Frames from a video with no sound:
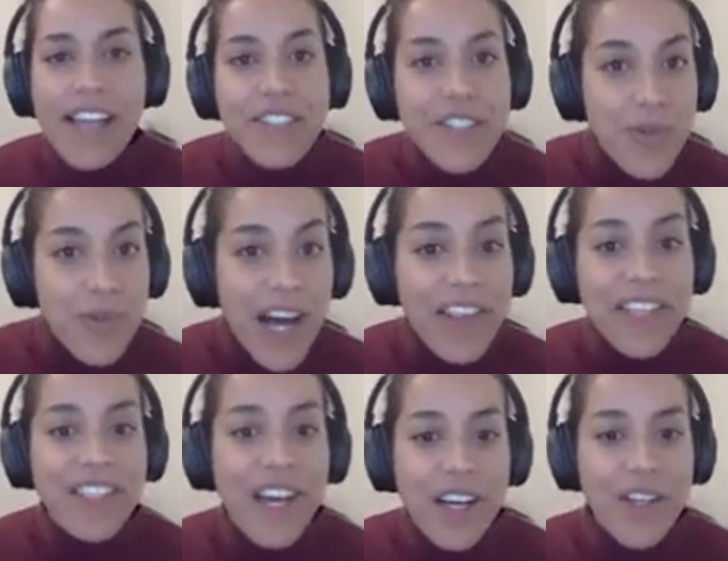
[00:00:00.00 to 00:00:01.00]
And so while
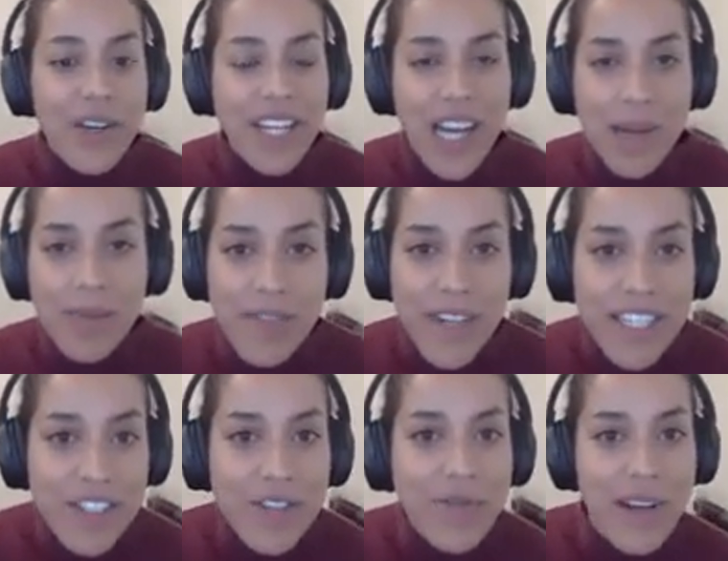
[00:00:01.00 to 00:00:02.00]
this ongoing
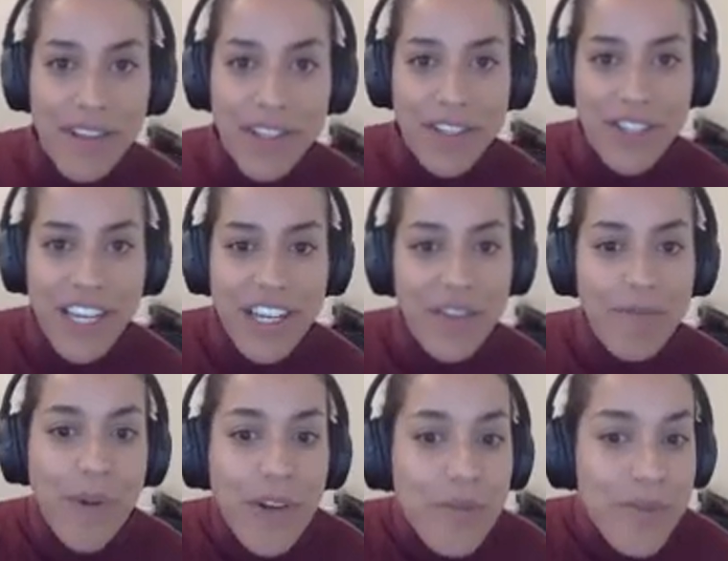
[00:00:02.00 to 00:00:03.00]
observational revolution of
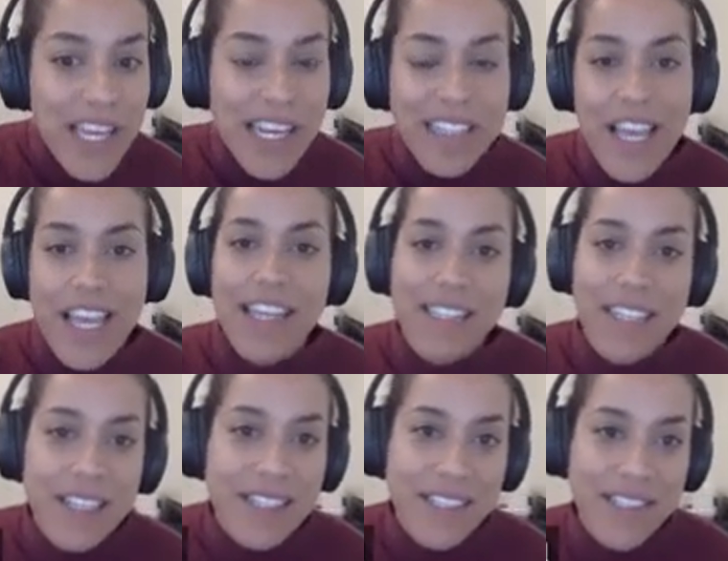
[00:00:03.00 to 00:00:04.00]
both planets and
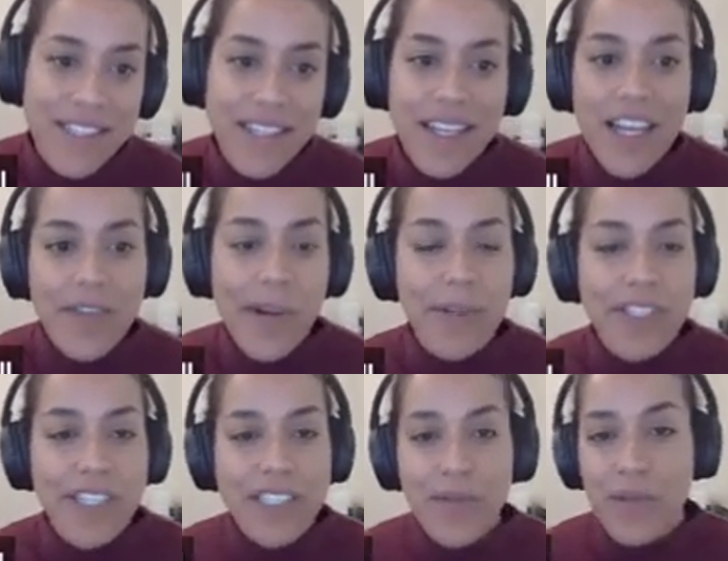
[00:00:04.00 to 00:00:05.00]
disks
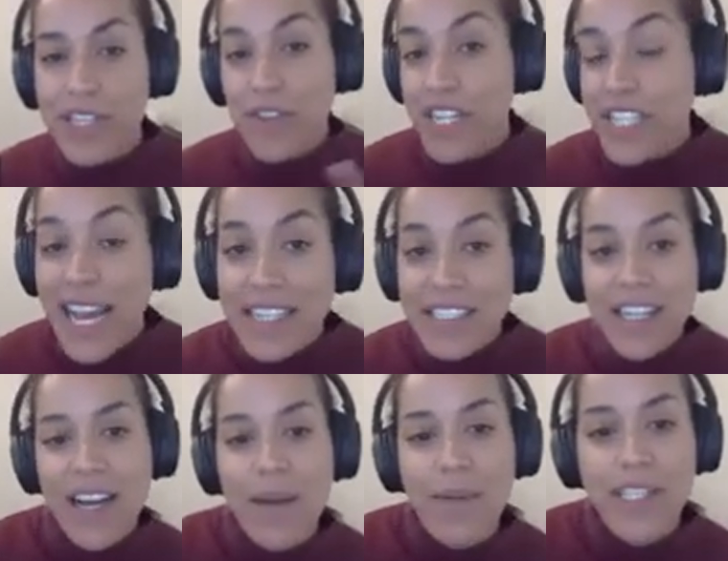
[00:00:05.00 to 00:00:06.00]
represents a really fantastic
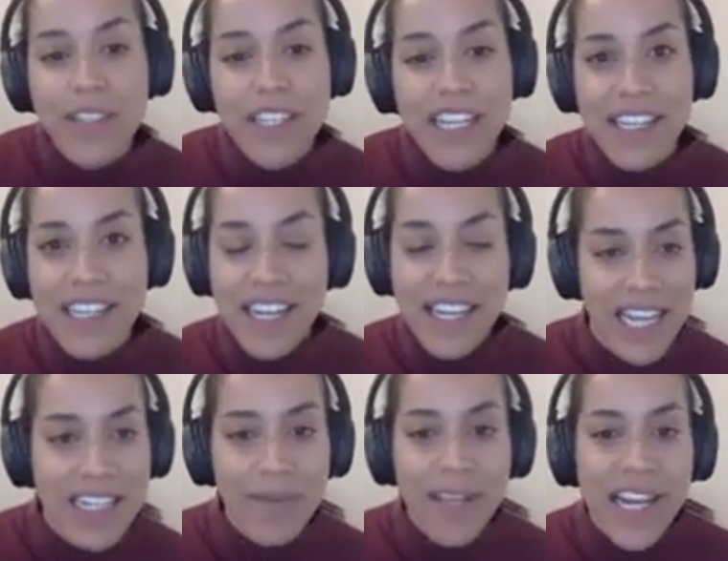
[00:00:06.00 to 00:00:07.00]
opportunity to
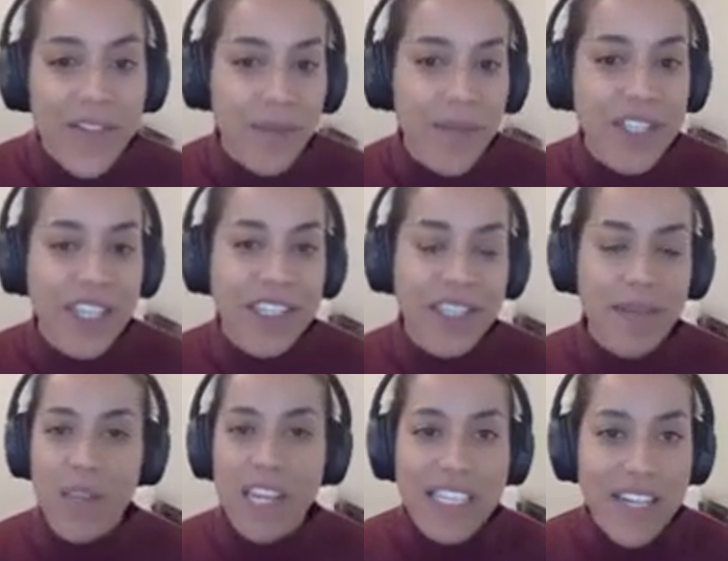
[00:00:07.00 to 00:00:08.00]
connect planet formation to
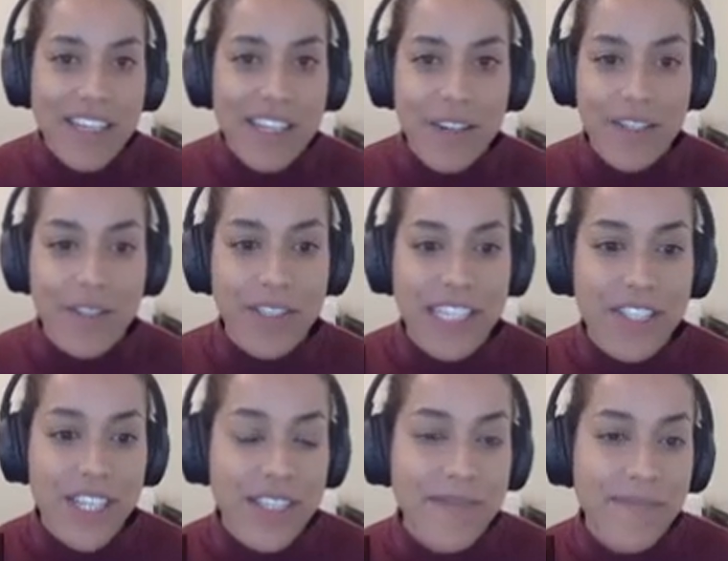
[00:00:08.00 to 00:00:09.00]
planetary
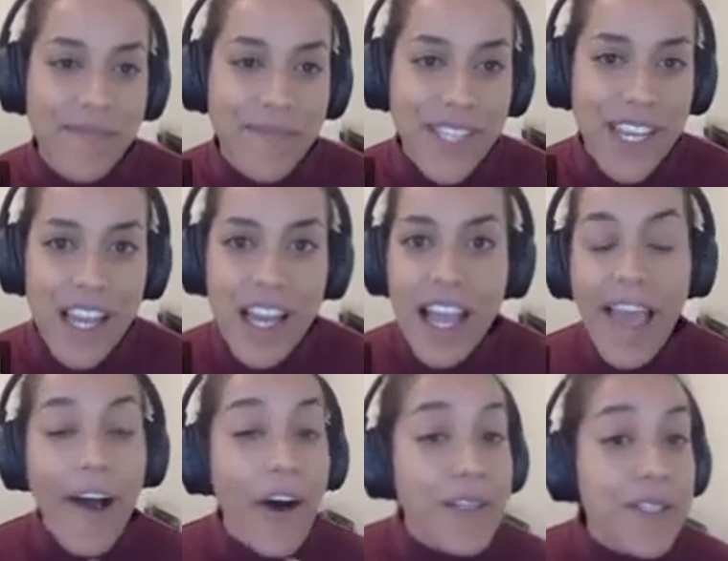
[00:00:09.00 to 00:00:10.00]
characterization,
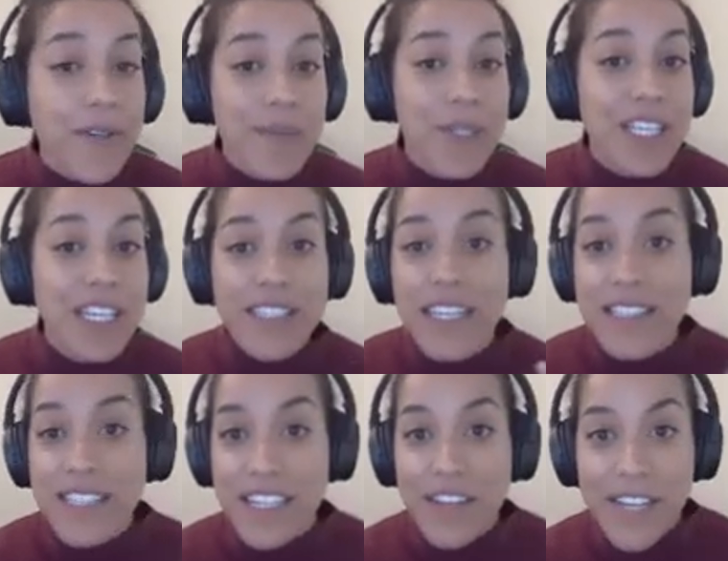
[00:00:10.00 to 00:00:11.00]
it also represents a
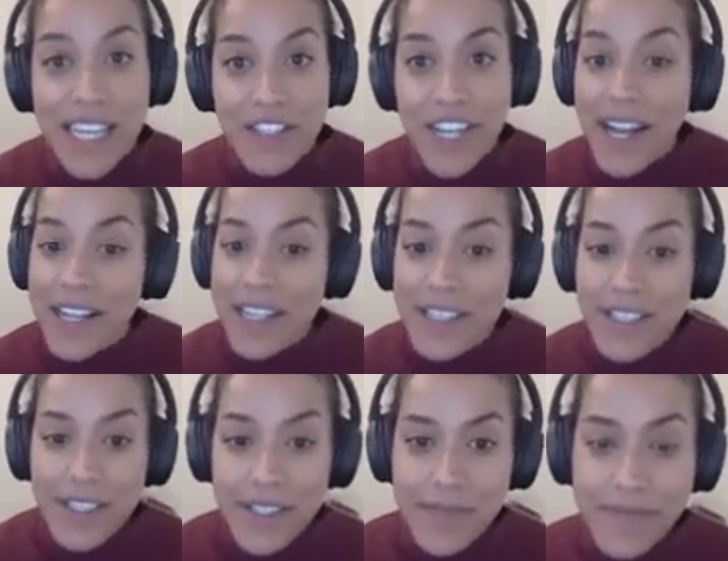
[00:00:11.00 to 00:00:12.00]
significant
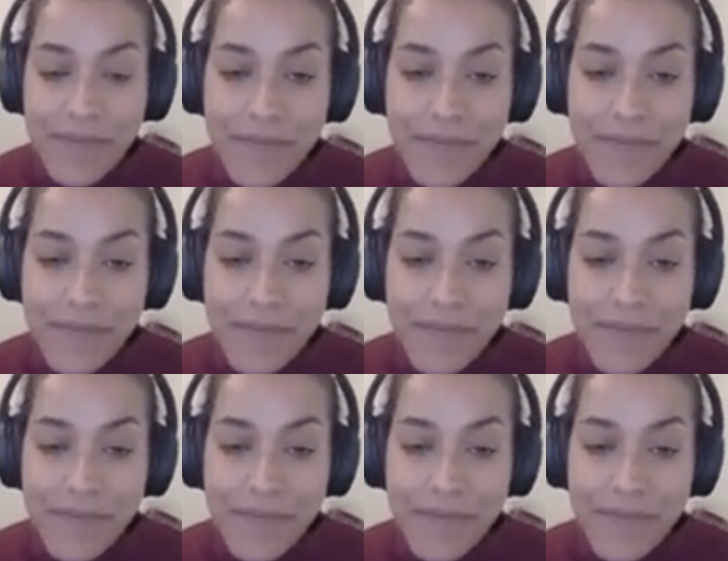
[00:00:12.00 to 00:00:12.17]
challenge.